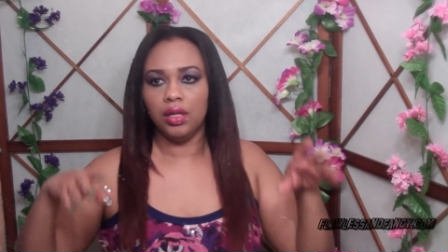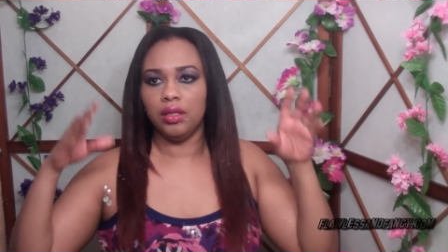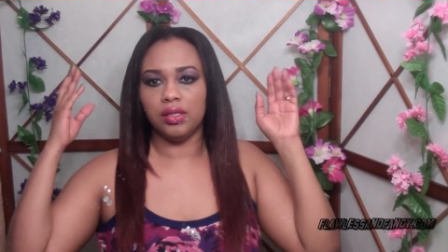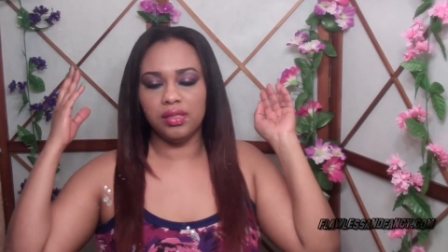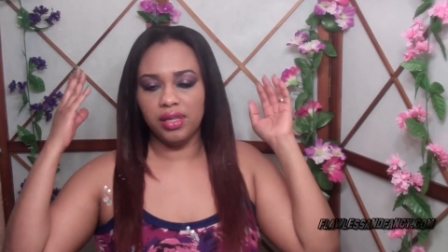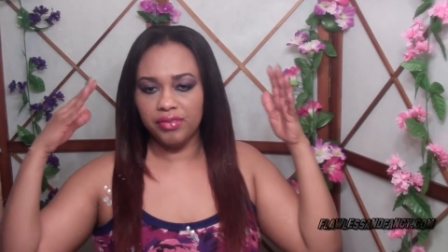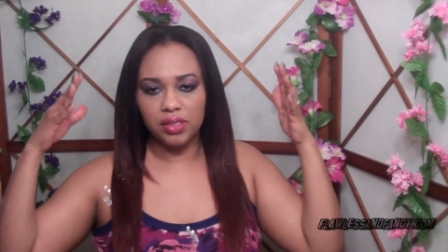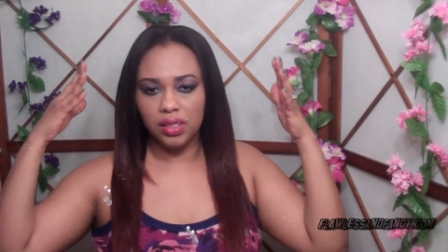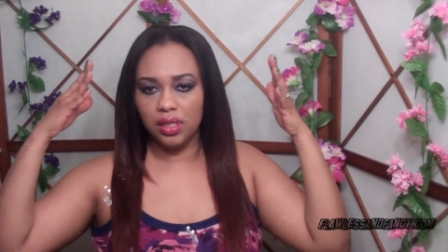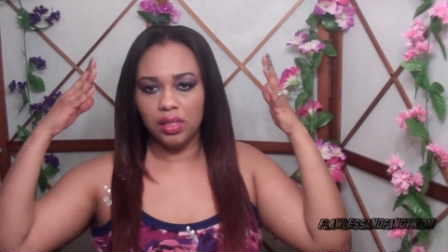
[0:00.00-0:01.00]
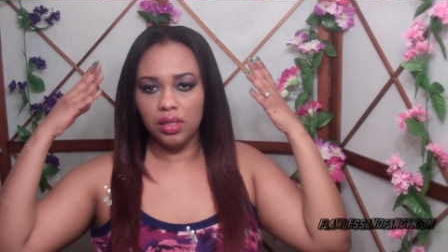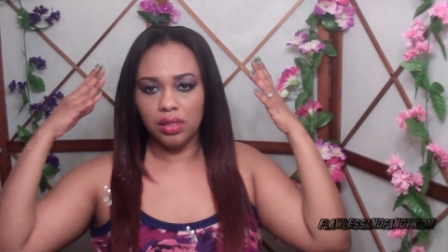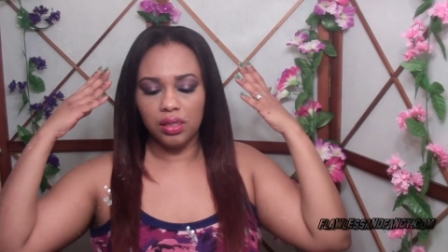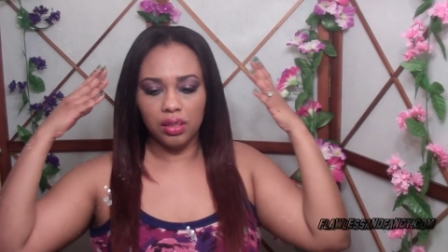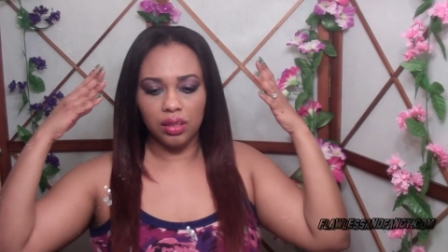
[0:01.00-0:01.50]
the
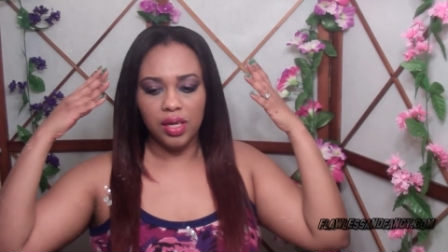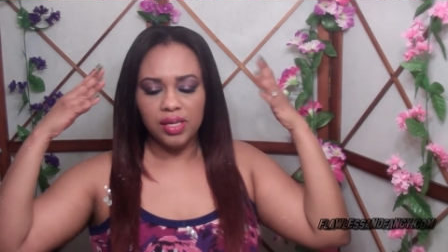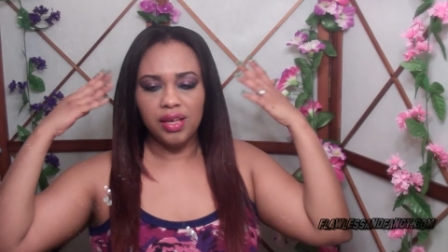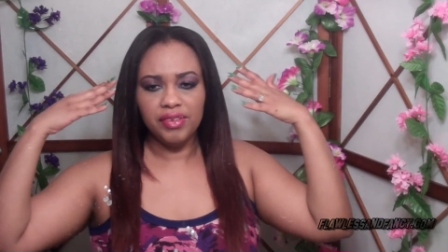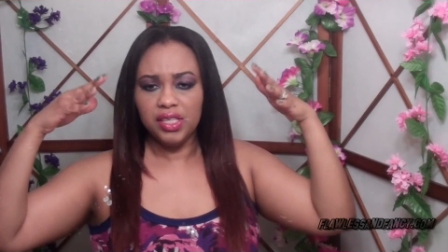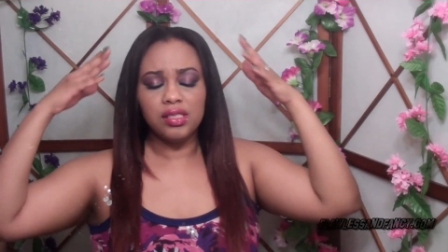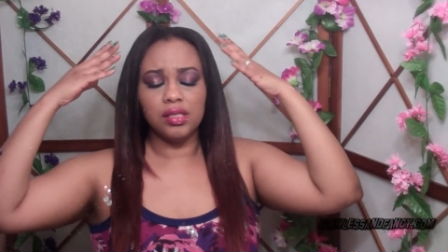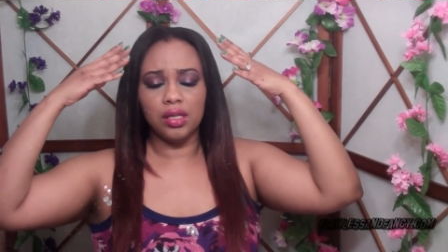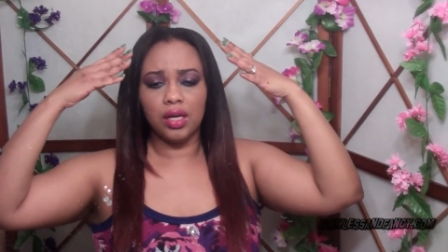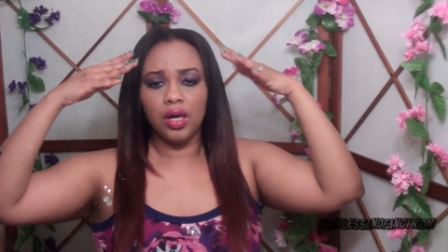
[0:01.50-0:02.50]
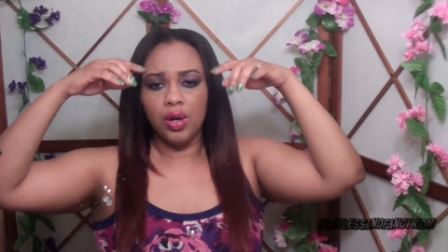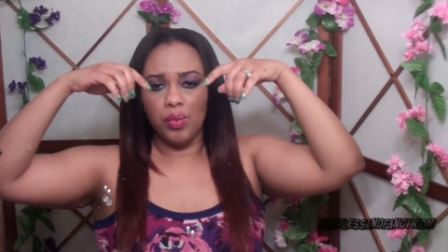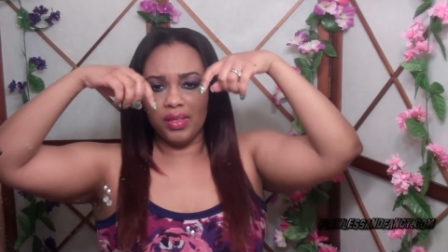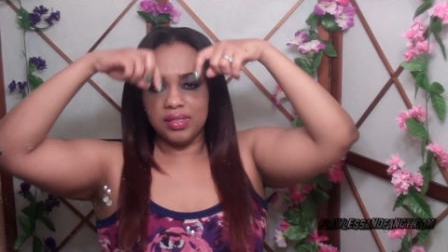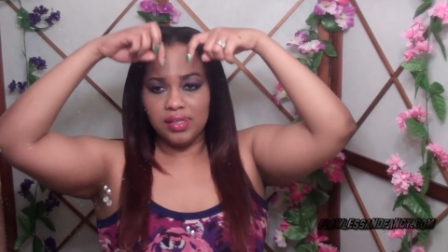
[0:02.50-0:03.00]
70s look
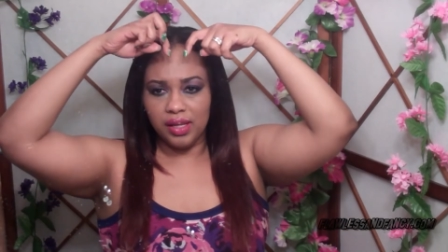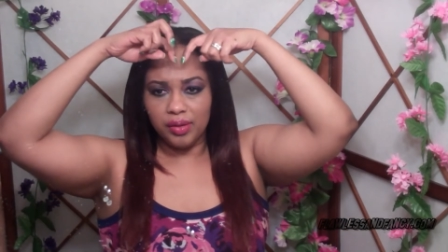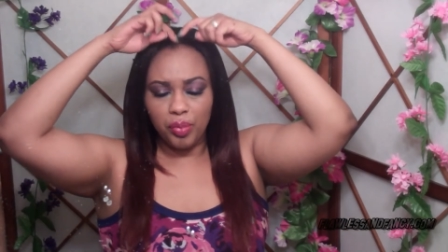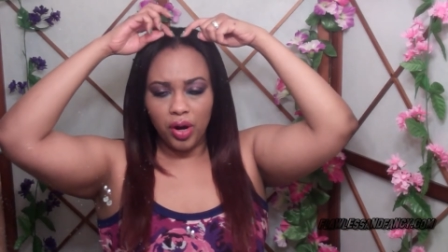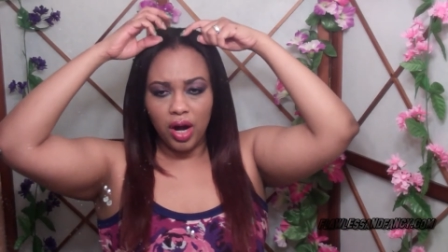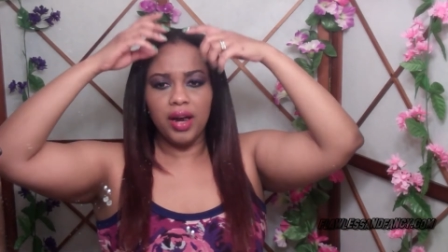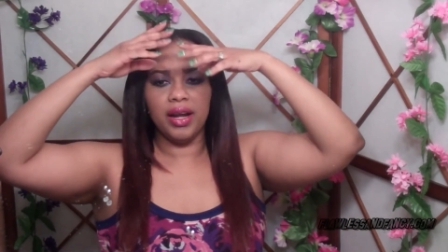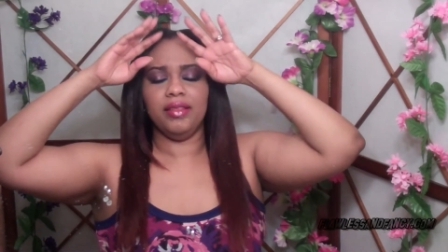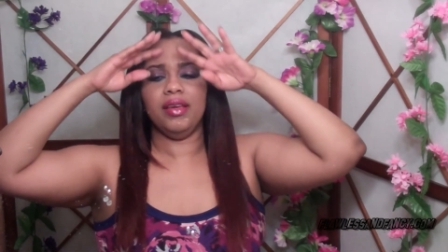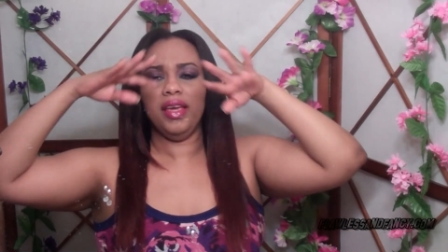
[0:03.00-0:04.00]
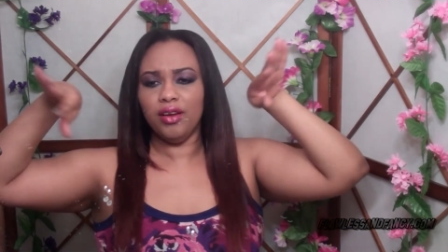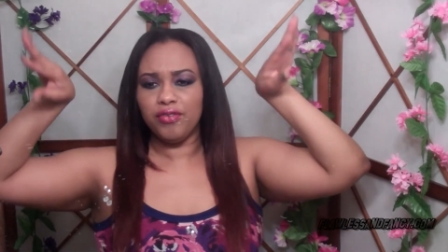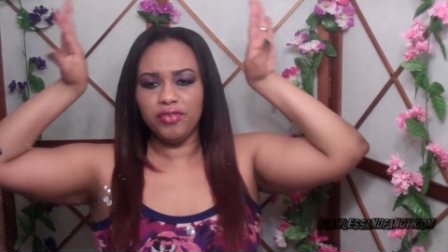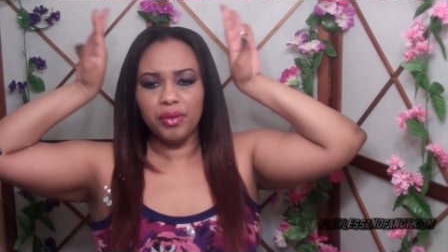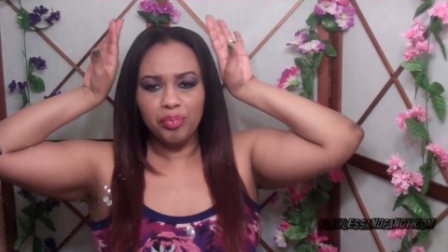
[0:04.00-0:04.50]
with the center part and the hair
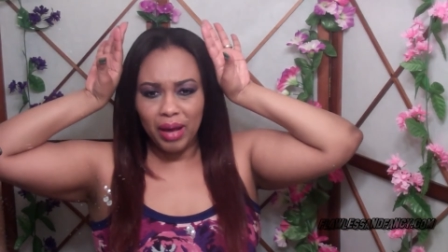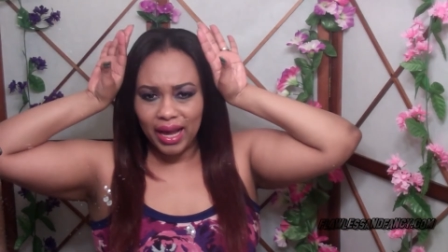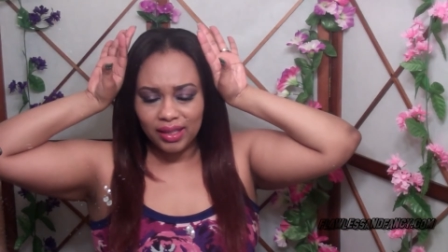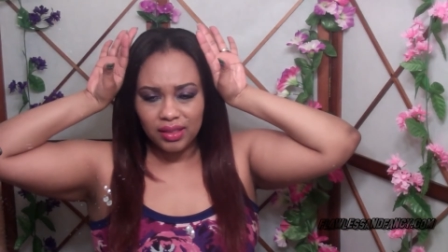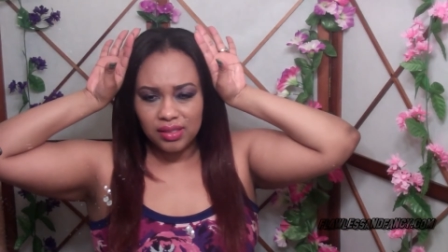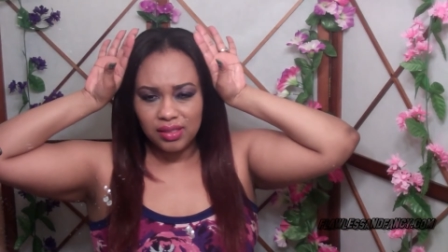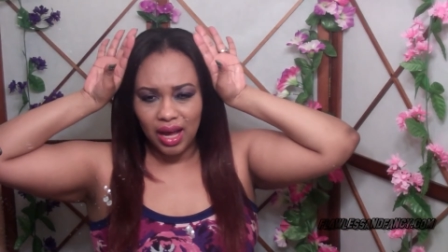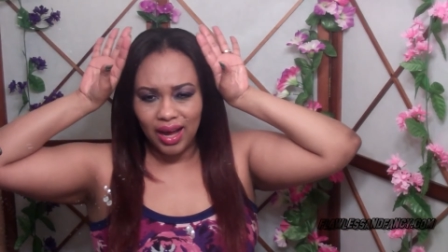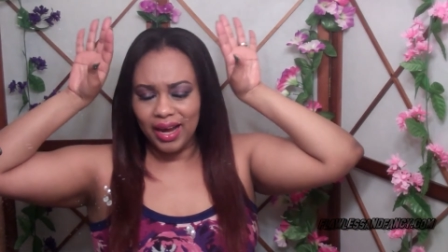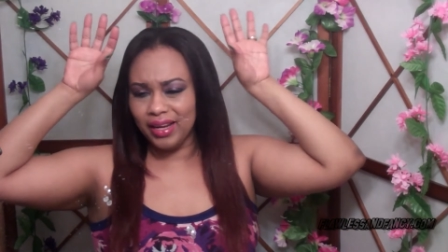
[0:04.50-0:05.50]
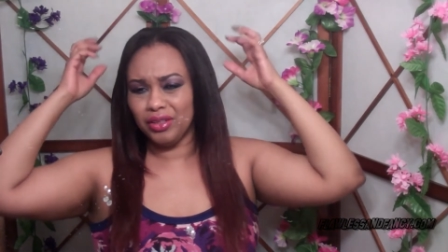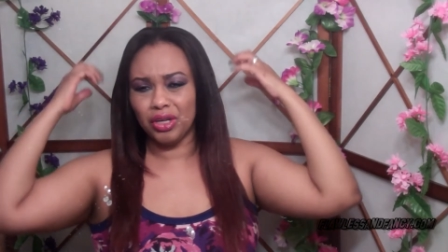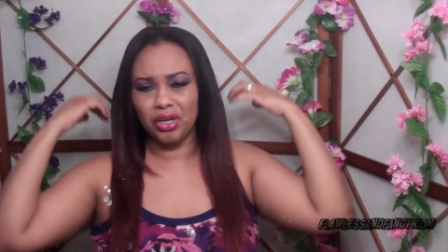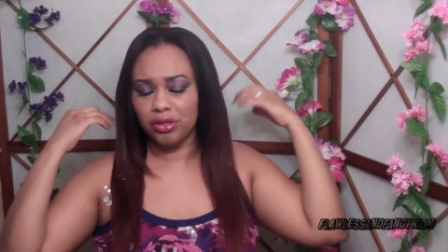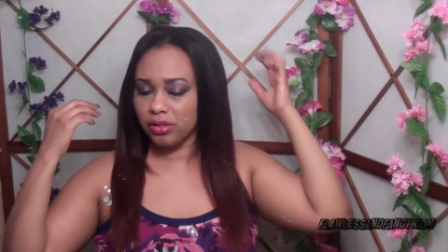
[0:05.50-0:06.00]
flipped back at the side and the
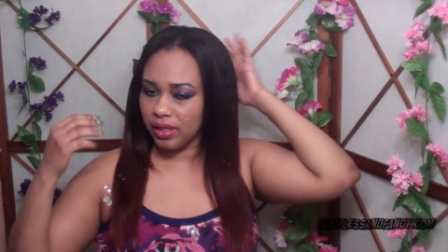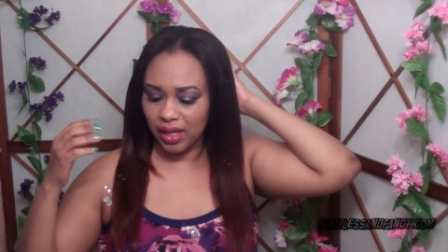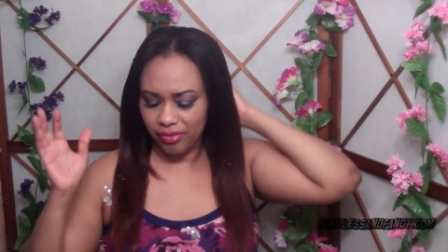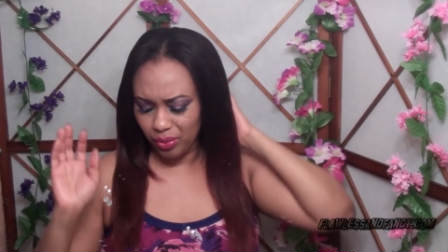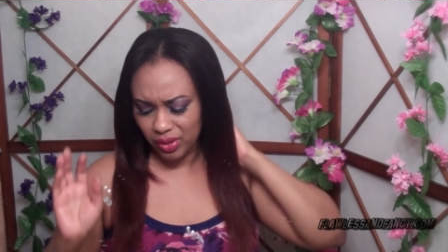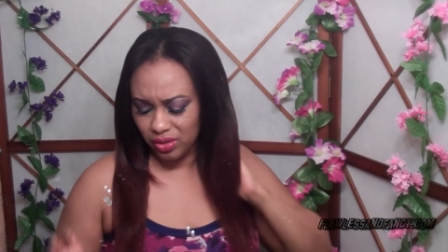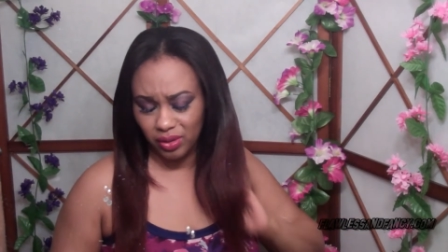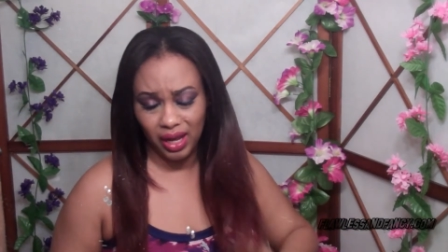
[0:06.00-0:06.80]
curls like everyone's doing.